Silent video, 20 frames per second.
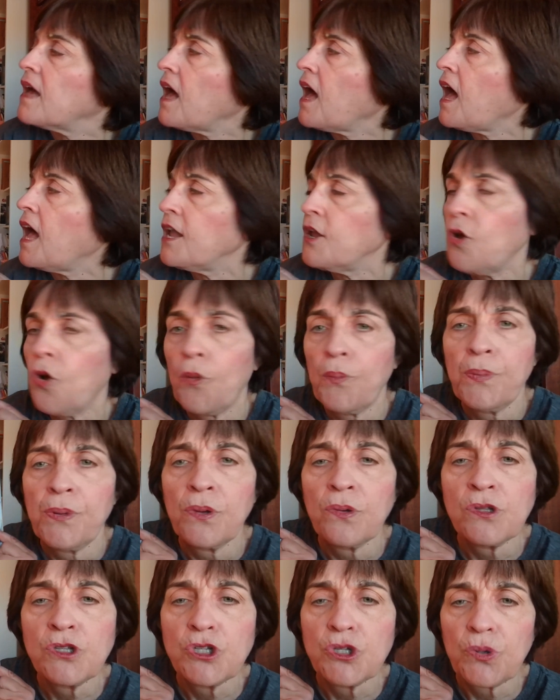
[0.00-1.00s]
I hope
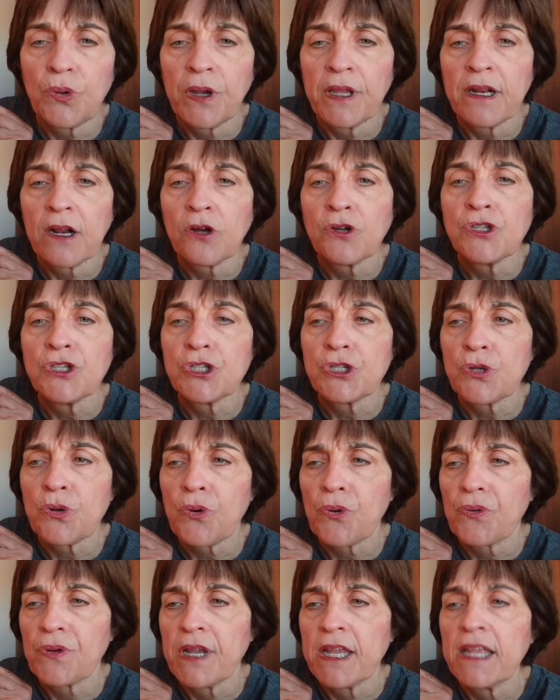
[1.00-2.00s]
you enjoyed our
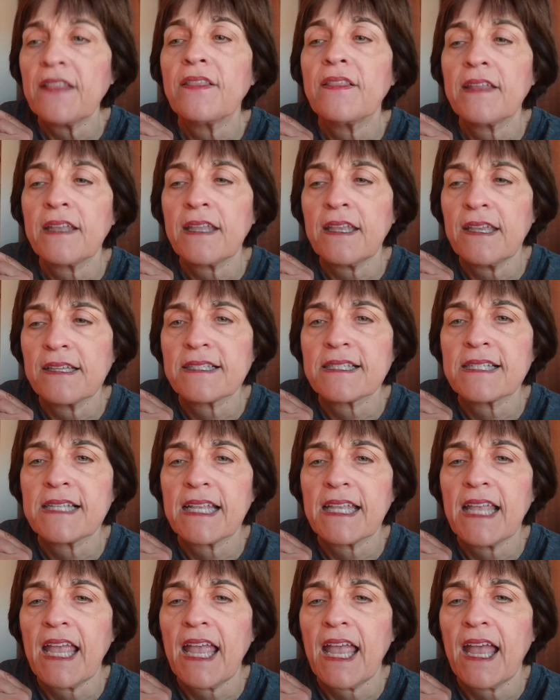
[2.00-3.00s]
story, The
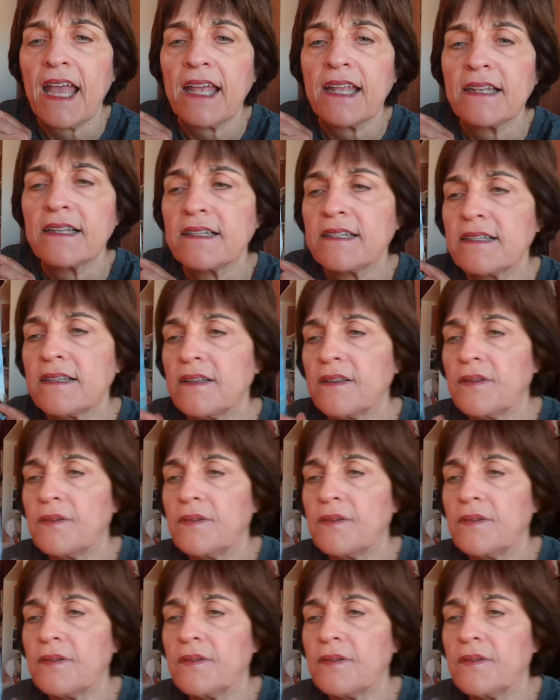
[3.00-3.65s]
Kissing Hand.